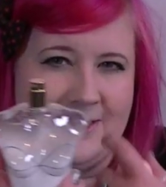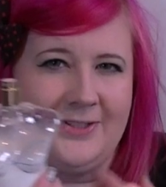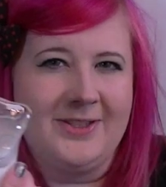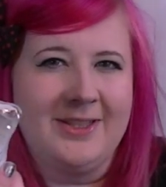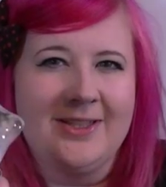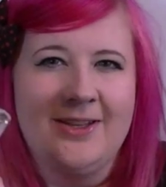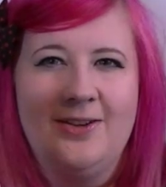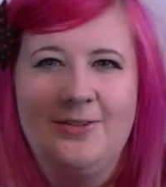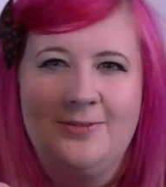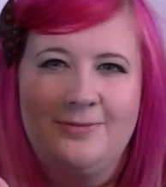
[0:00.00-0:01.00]
that does the
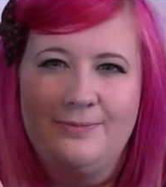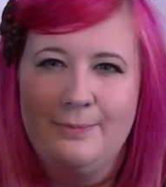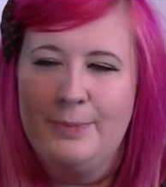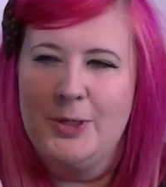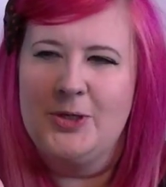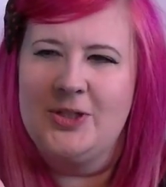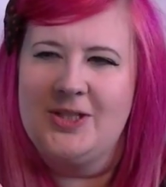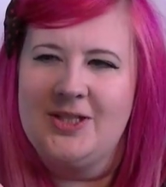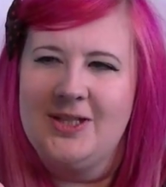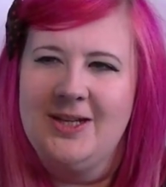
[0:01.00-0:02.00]
sort of
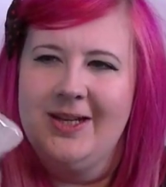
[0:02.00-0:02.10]
bust